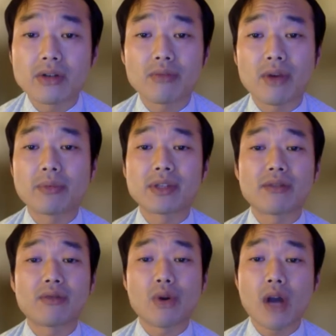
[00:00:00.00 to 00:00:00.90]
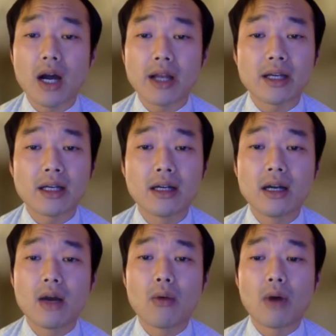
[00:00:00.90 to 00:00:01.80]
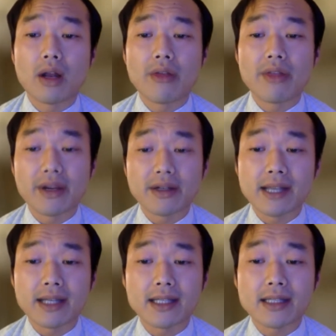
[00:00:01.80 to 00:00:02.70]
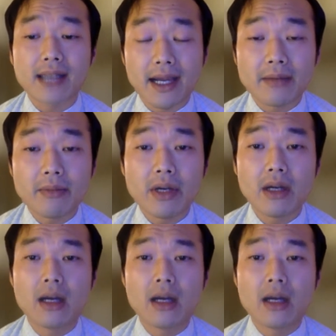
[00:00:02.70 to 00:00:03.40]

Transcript: Representative Ro Khanna won on their second time